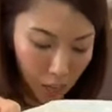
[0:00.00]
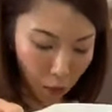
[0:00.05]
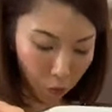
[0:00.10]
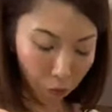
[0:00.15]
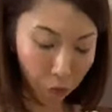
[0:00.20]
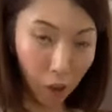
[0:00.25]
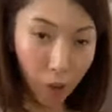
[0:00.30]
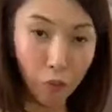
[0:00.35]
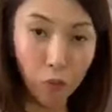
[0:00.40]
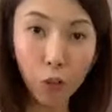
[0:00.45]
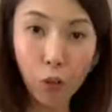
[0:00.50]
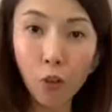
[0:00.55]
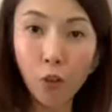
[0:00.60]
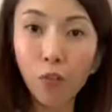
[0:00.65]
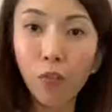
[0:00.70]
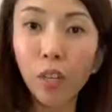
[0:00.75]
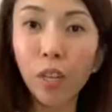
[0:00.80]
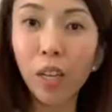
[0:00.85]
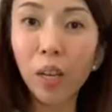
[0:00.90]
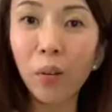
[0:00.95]
if you have
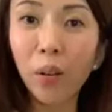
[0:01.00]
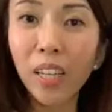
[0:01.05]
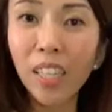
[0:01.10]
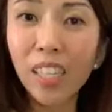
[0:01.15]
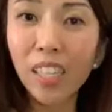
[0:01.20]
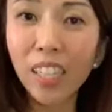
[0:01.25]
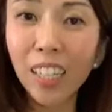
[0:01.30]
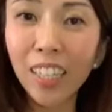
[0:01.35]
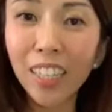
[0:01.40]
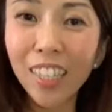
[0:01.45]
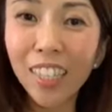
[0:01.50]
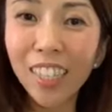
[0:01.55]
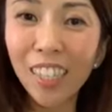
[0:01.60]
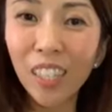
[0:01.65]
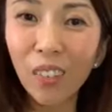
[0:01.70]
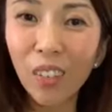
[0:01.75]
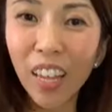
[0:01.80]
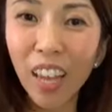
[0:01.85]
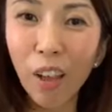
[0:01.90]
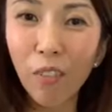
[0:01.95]
no further questions,
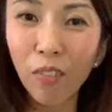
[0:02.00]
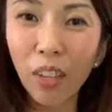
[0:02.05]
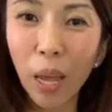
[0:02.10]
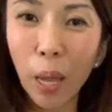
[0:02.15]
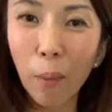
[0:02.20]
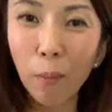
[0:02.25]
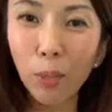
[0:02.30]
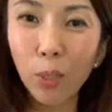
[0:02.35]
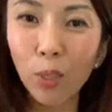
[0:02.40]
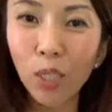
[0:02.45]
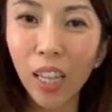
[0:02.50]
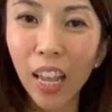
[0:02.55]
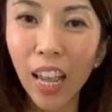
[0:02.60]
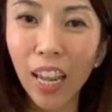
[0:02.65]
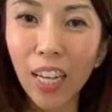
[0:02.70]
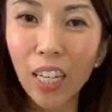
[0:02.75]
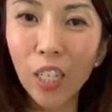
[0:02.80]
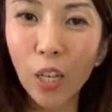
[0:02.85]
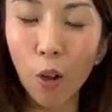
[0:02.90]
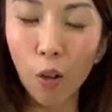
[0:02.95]
we have came to the
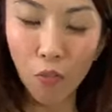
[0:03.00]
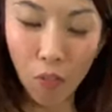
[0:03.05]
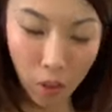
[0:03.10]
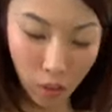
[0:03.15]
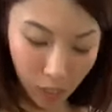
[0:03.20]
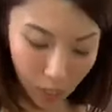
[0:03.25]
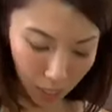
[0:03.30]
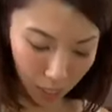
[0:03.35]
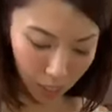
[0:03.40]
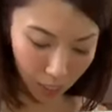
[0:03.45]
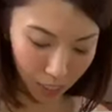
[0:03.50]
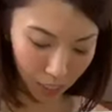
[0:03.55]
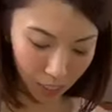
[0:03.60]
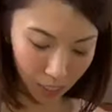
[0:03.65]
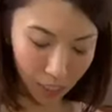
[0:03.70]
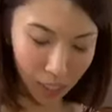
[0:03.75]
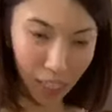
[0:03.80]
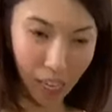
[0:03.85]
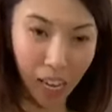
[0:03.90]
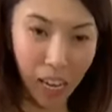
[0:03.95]
end of our
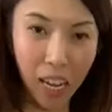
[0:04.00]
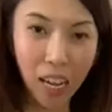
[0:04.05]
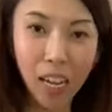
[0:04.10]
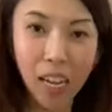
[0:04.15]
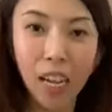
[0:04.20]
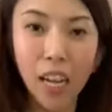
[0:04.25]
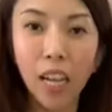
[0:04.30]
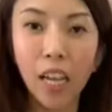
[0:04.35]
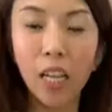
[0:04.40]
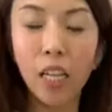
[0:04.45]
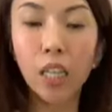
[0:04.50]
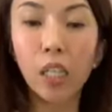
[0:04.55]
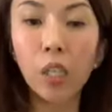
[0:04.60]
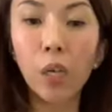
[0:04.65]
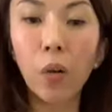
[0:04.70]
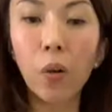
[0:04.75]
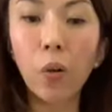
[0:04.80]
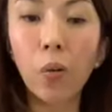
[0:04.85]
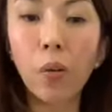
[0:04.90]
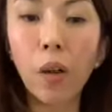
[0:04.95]
session today.
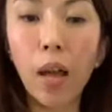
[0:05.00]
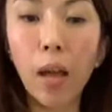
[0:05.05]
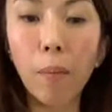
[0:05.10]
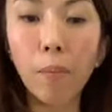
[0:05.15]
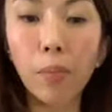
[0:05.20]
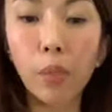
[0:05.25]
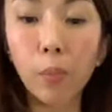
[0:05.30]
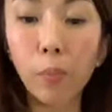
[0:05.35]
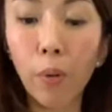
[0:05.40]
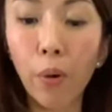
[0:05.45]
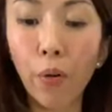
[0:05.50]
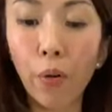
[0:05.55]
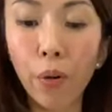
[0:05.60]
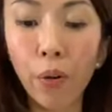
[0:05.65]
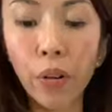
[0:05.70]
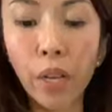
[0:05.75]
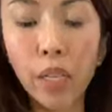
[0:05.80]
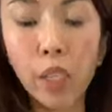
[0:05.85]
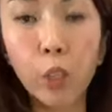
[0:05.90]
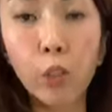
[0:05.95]
So
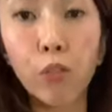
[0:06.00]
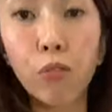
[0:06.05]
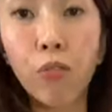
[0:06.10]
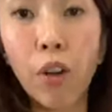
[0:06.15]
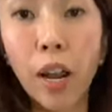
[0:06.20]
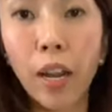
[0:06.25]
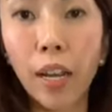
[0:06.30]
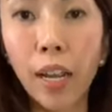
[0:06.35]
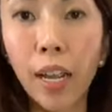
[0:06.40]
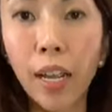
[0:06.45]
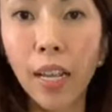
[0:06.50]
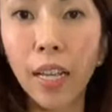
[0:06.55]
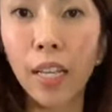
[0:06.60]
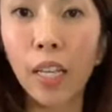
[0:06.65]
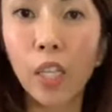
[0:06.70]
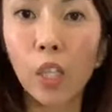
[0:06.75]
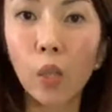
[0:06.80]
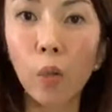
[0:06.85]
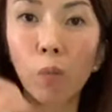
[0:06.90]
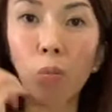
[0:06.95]
tomorrow is Good Friday,
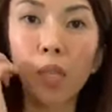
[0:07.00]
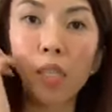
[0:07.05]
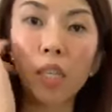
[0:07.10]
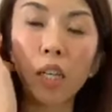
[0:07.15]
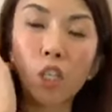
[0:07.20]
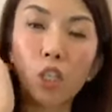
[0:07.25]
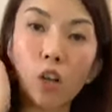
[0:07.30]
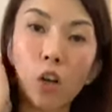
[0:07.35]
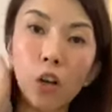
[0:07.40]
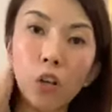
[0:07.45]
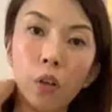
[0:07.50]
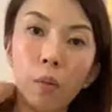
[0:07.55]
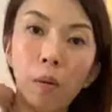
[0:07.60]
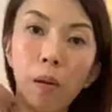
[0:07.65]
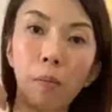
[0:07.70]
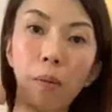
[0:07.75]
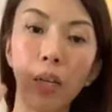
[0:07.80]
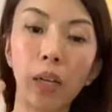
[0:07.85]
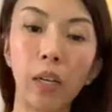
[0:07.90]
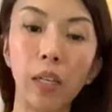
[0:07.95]
so please enjoy your
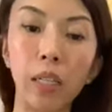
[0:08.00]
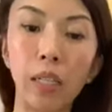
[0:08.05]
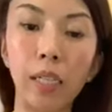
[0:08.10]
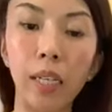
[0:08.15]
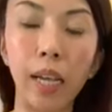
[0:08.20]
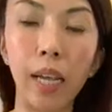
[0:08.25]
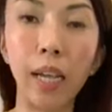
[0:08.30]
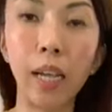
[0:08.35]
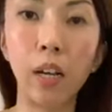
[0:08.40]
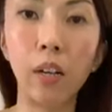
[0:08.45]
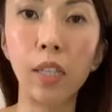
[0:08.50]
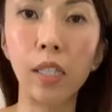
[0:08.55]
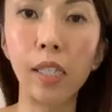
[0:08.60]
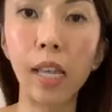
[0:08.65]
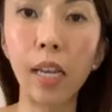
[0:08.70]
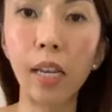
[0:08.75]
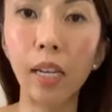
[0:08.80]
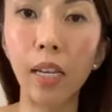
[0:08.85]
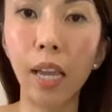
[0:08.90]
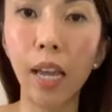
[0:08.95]
public holiday. On
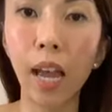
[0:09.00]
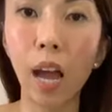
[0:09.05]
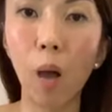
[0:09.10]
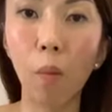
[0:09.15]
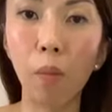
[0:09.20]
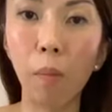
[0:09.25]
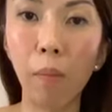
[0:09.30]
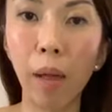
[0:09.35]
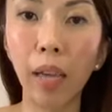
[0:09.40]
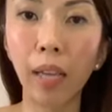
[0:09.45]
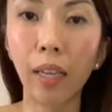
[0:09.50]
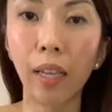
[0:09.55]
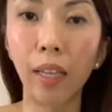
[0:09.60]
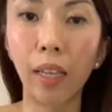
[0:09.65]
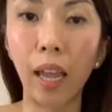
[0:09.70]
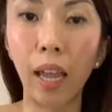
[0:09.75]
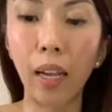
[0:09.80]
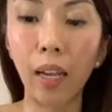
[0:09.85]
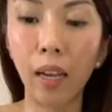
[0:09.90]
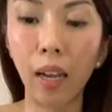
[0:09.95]
Saturday, I'll be
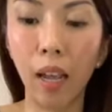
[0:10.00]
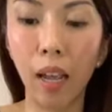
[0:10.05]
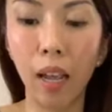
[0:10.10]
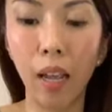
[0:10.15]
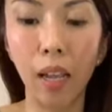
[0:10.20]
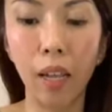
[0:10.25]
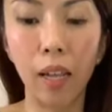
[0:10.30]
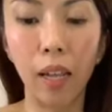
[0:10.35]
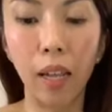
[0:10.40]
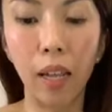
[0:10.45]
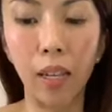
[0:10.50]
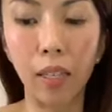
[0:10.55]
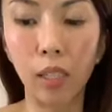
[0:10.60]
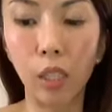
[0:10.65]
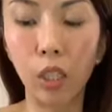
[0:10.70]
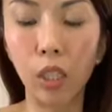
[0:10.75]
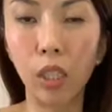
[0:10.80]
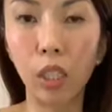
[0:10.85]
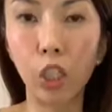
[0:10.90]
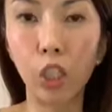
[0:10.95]
back again and to